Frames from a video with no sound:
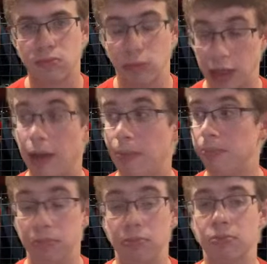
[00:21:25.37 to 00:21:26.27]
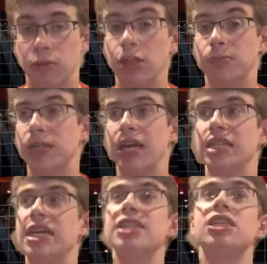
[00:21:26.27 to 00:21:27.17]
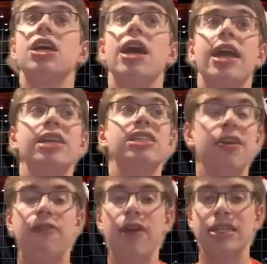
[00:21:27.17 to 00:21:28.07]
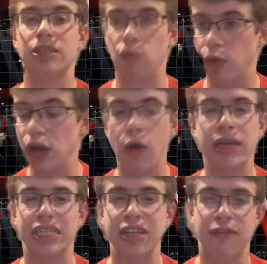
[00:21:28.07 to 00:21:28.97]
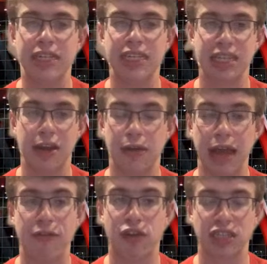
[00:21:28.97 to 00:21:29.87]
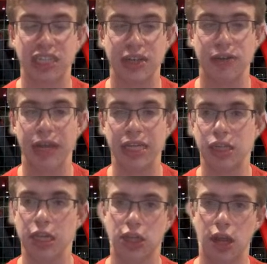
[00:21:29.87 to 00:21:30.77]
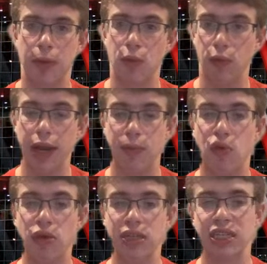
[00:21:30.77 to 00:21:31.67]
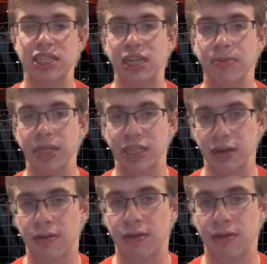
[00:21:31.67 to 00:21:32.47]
Yeah, 100%. Because his defense, we know his defense is there, and that versatility is going to be really important to this team this year.